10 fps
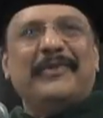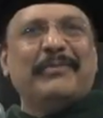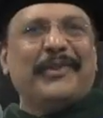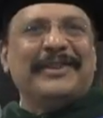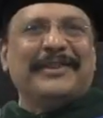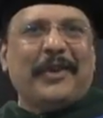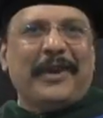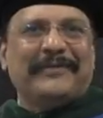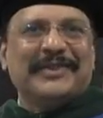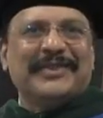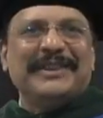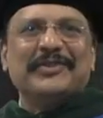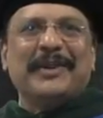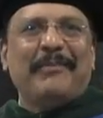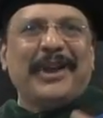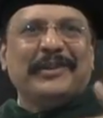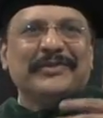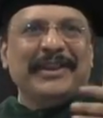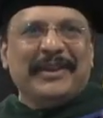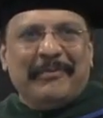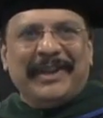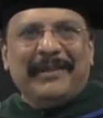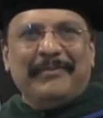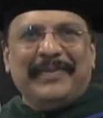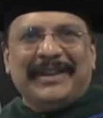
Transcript: for political office. It's about being